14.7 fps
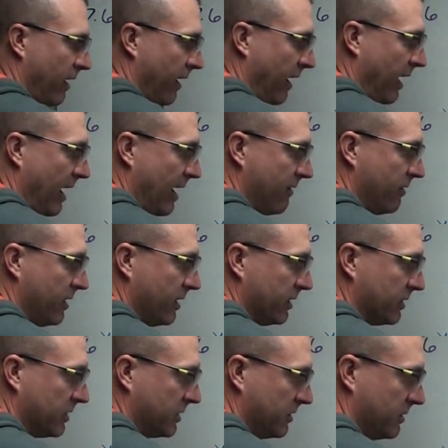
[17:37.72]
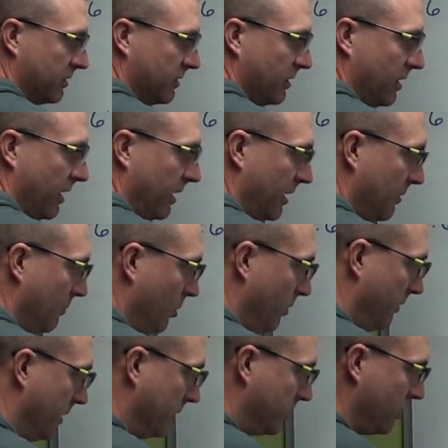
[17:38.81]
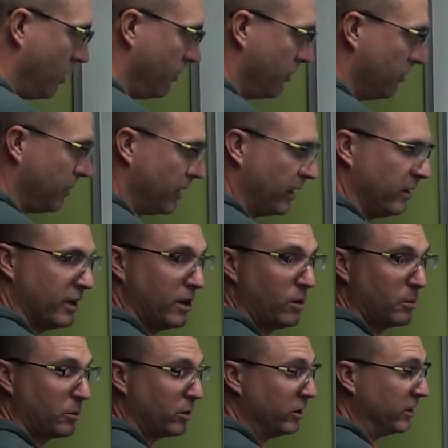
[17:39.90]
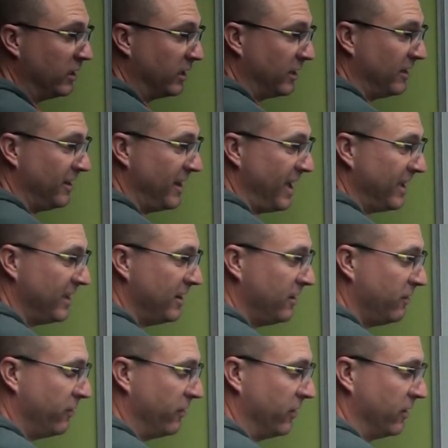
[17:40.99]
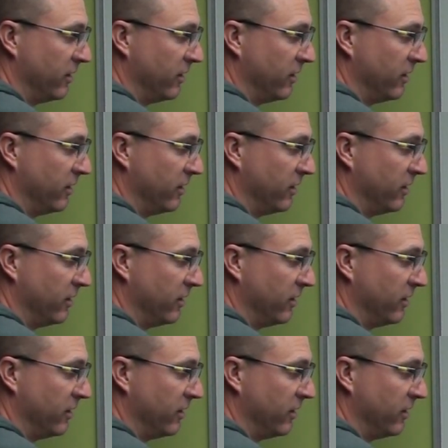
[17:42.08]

I have this. I can move this over, but I know I'm going to get a negative